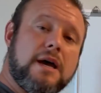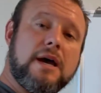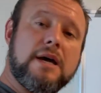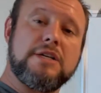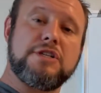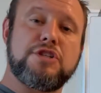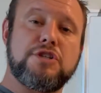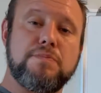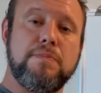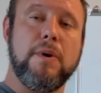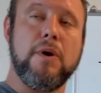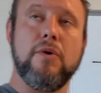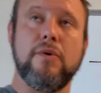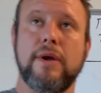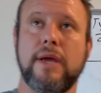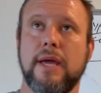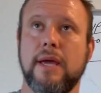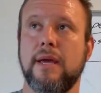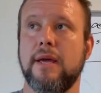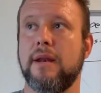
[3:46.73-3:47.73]
I spoke
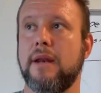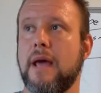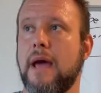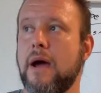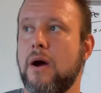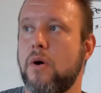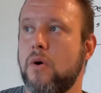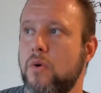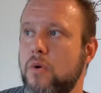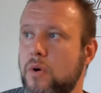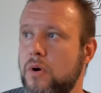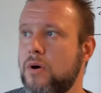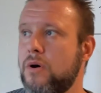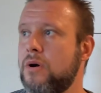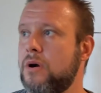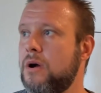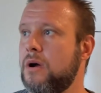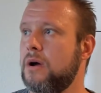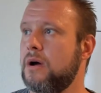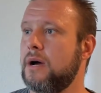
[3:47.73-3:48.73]
in
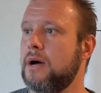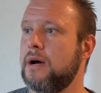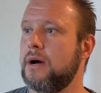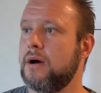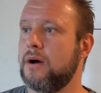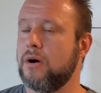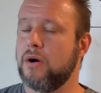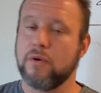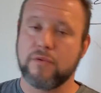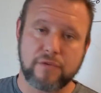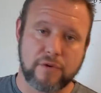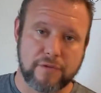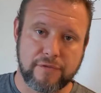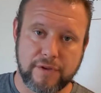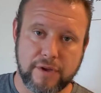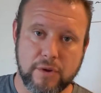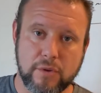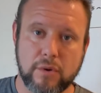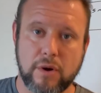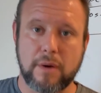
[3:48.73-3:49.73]
our
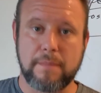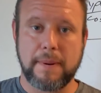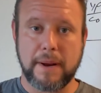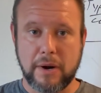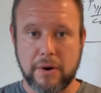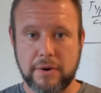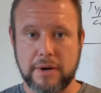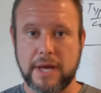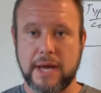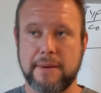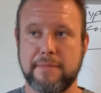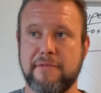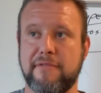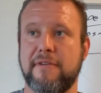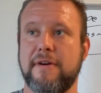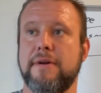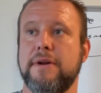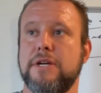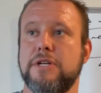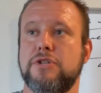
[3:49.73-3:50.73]
overview, our paradigm of
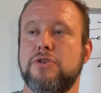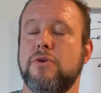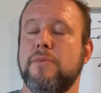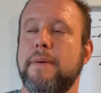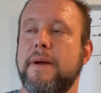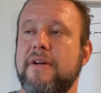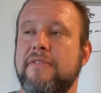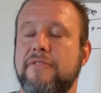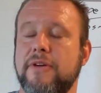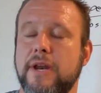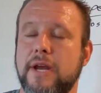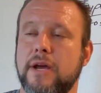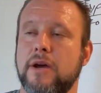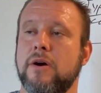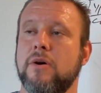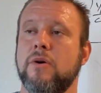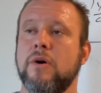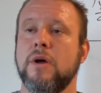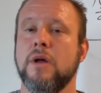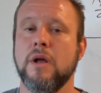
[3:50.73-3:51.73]
foundation repair
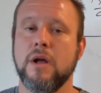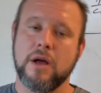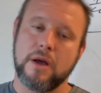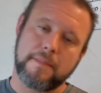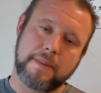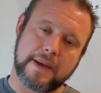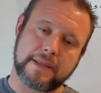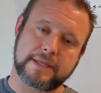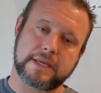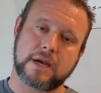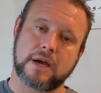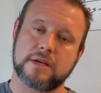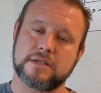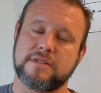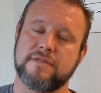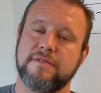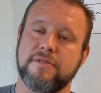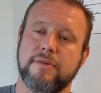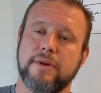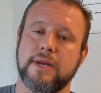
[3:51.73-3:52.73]
video, about the cost
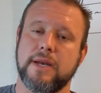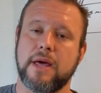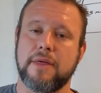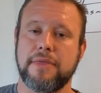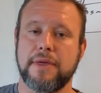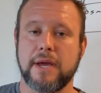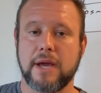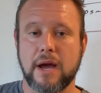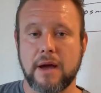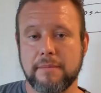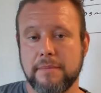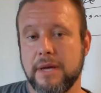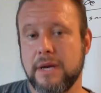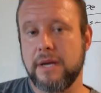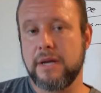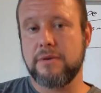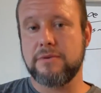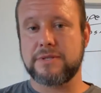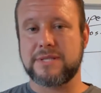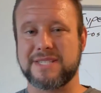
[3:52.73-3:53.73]
of doing nothing. I'm going to
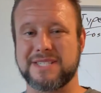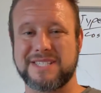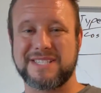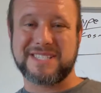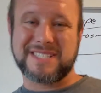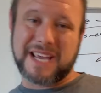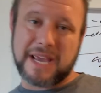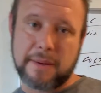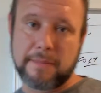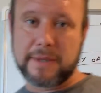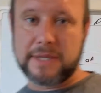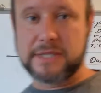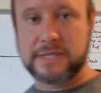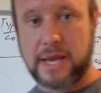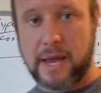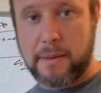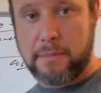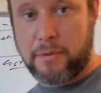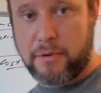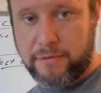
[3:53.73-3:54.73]
use the same
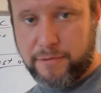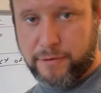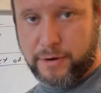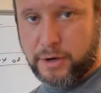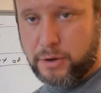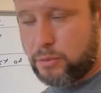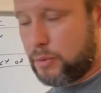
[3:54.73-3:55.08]
example for you